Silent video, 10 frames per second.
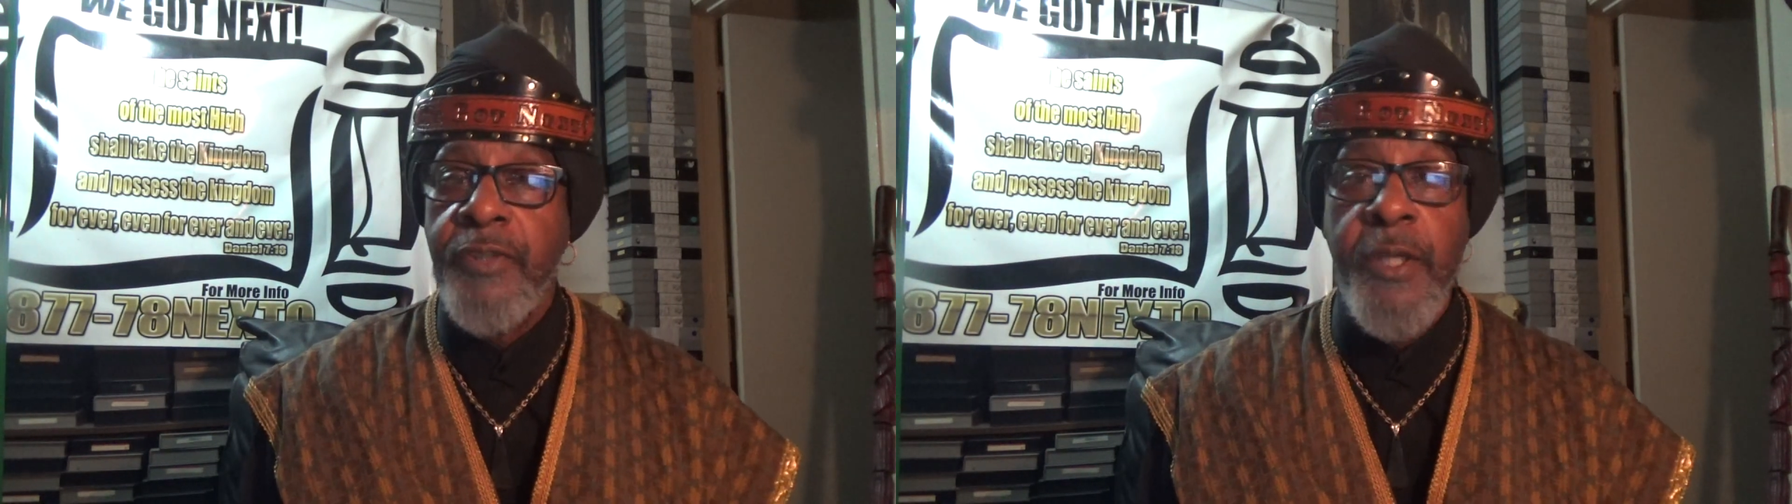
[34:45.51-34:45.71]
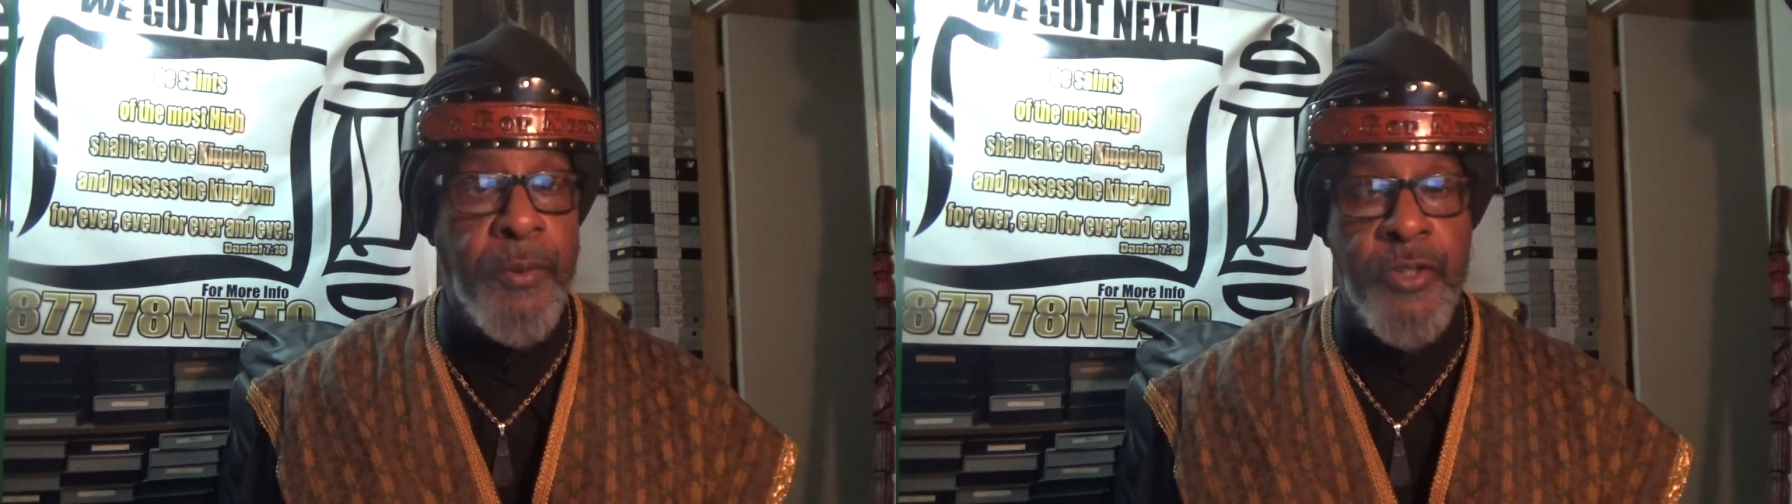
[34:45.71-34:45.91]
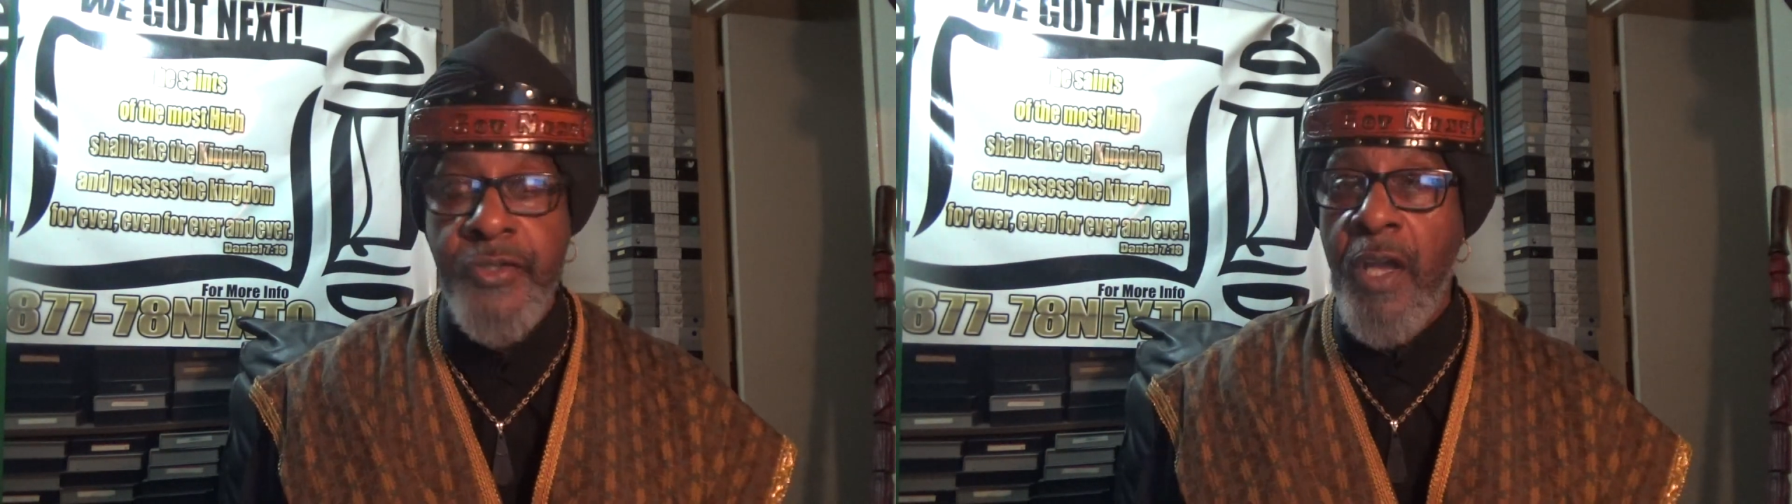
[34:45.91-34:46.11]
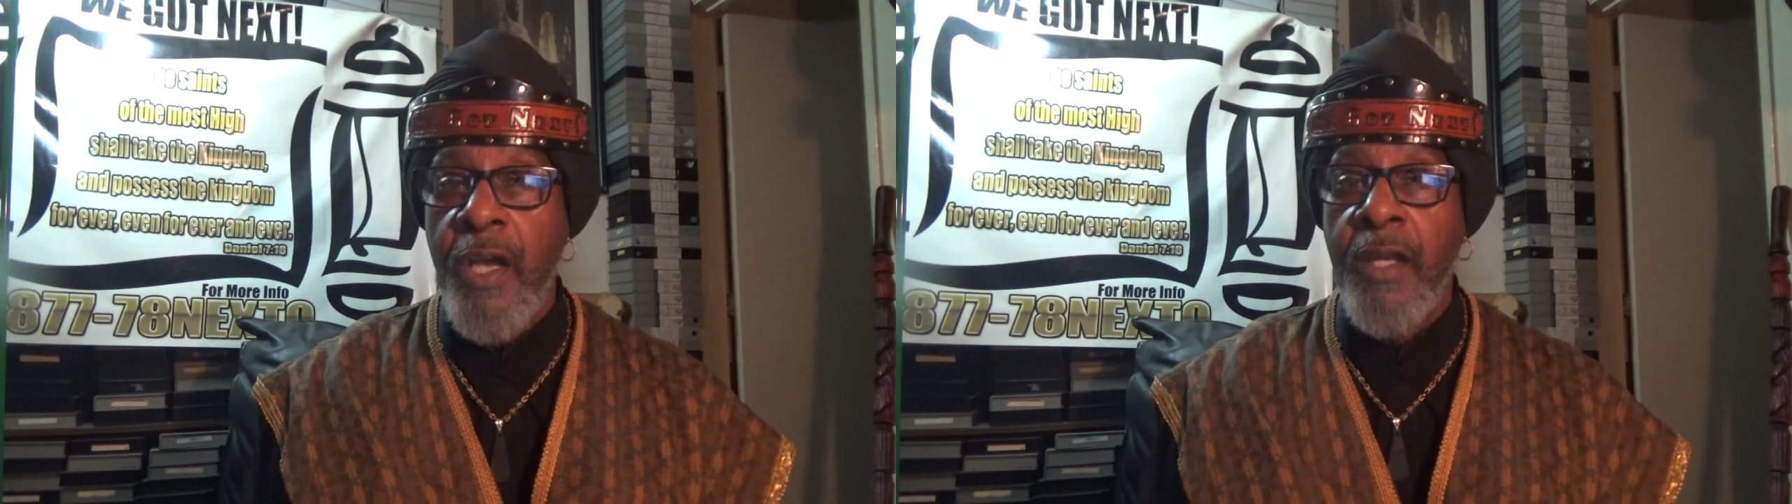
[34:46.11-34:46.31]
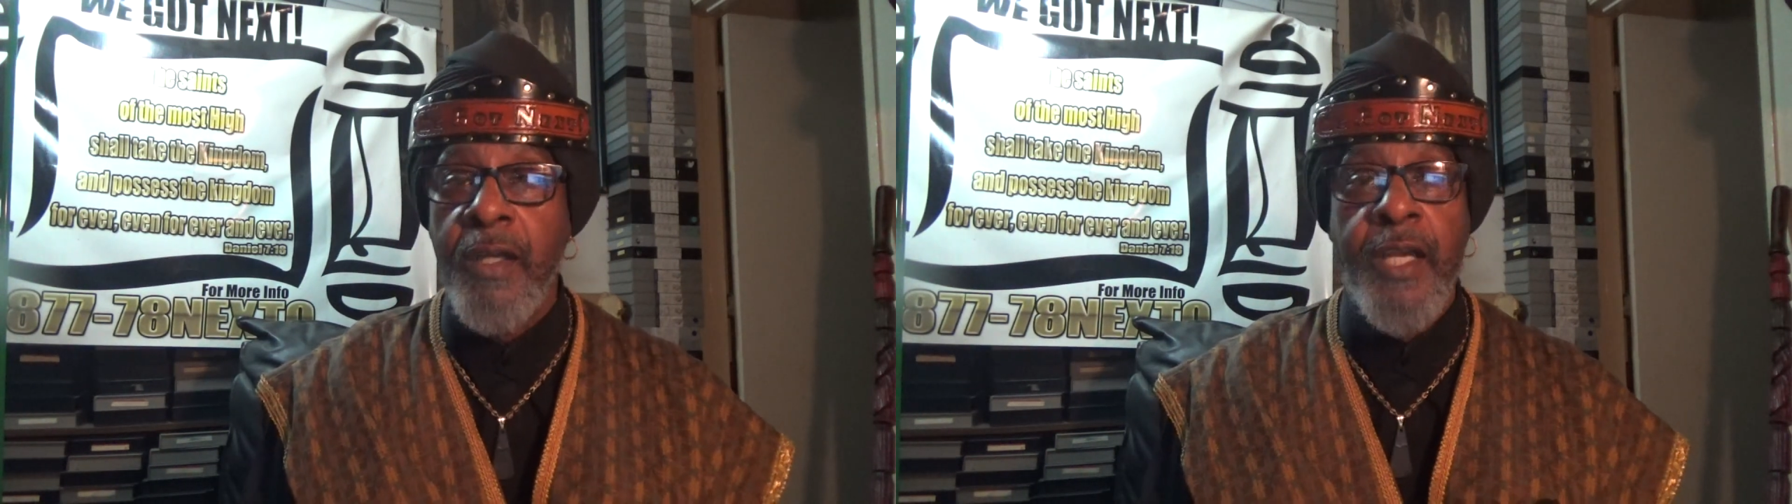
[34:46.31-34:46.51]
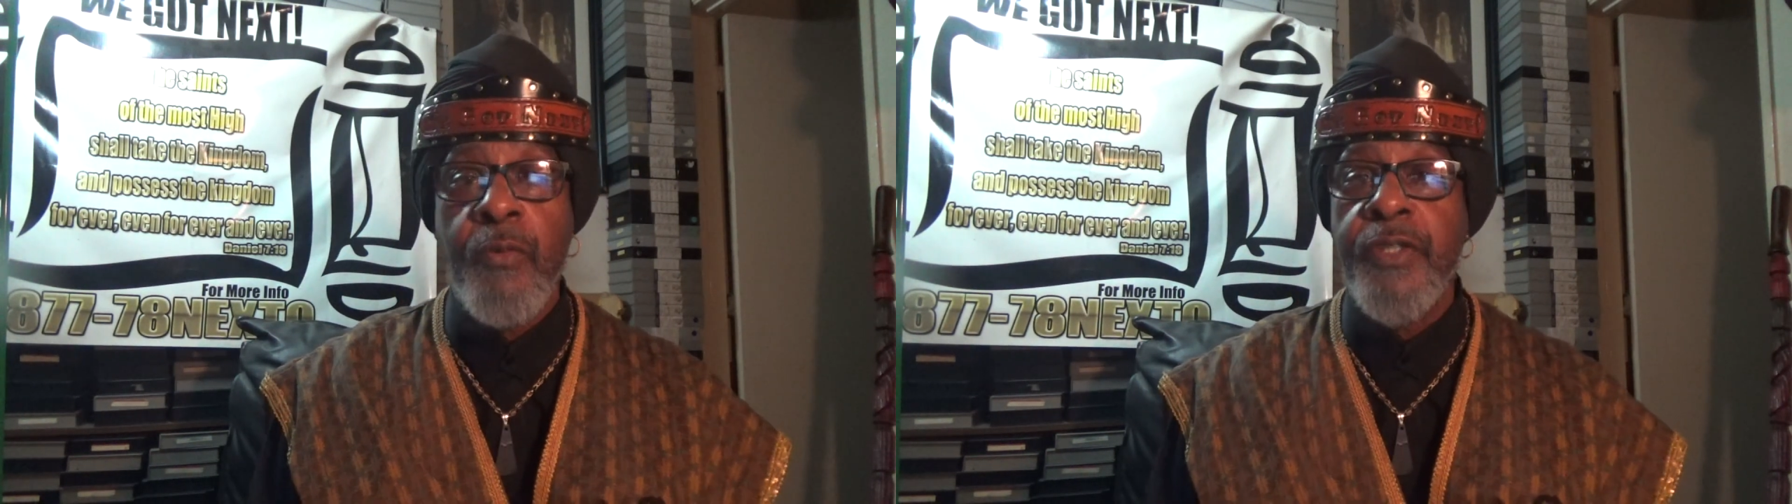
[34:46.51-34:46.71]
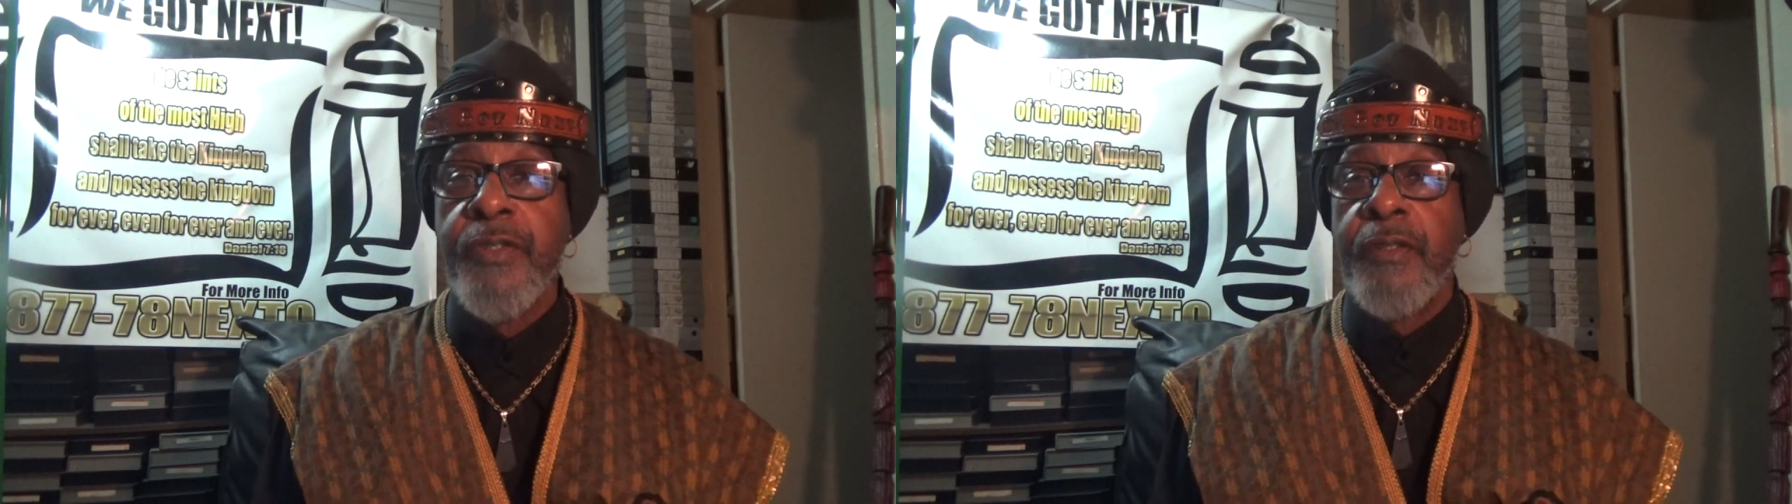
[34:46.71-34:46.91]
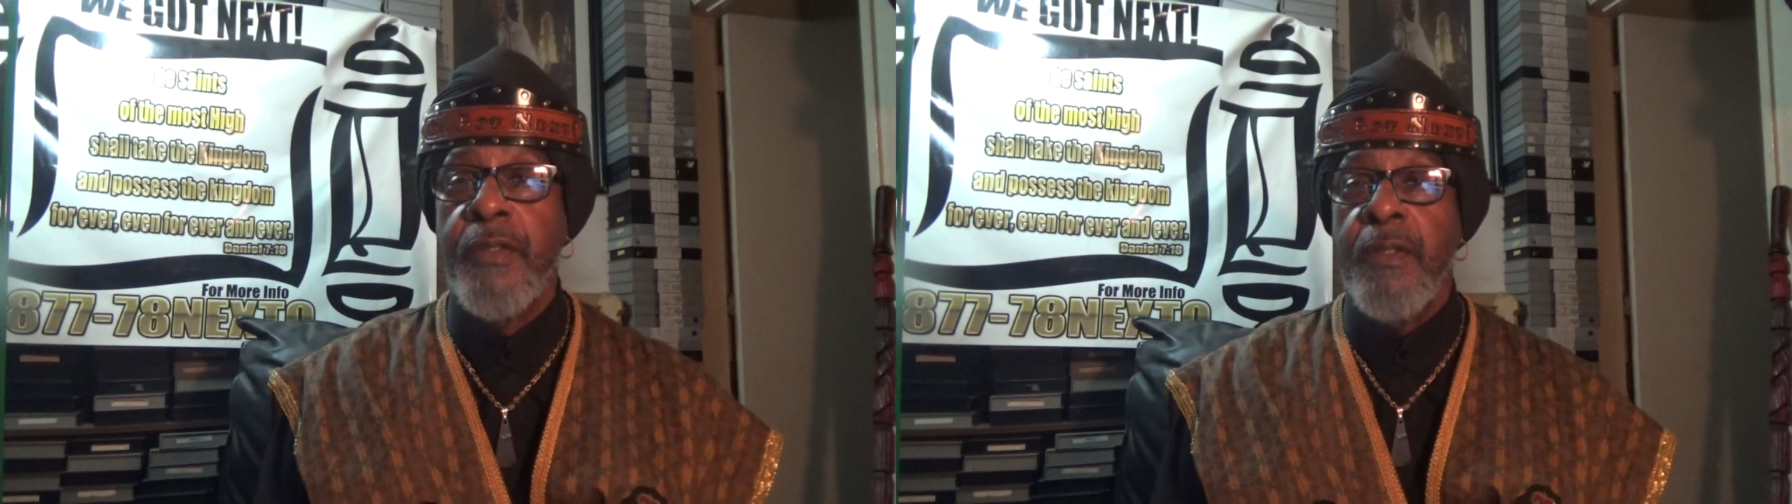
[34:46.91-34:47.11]
Hebrew is our
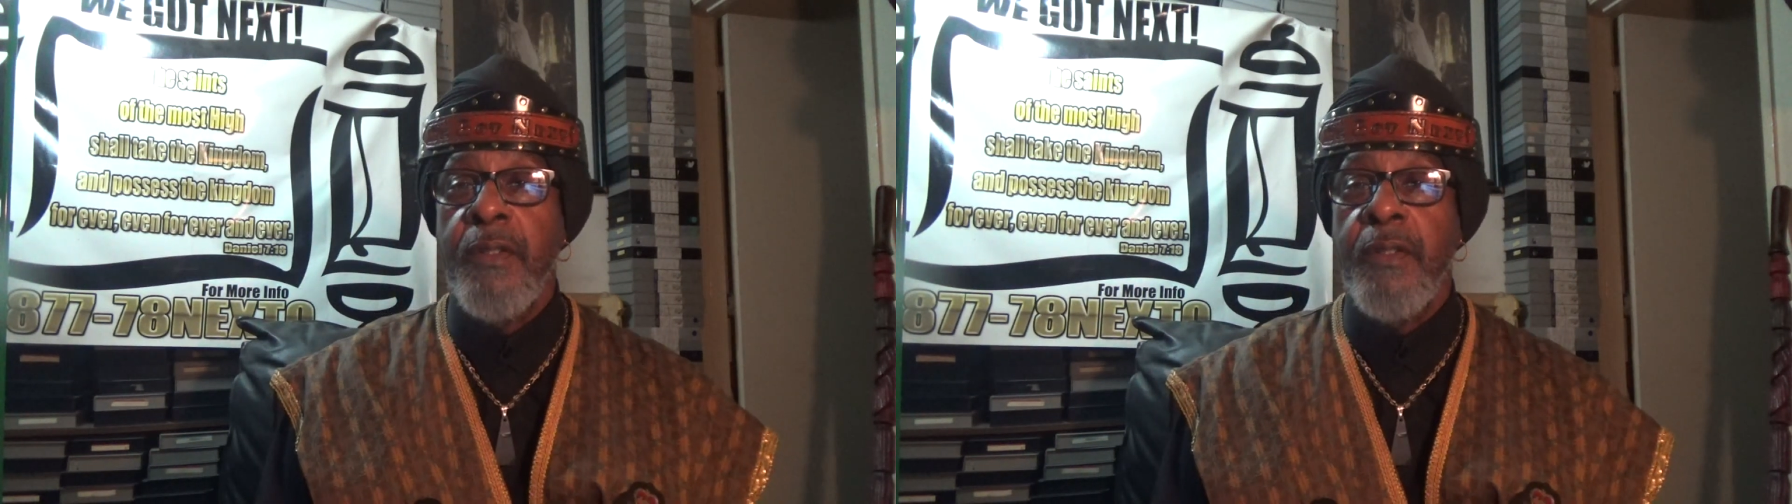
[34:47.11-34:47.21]
language,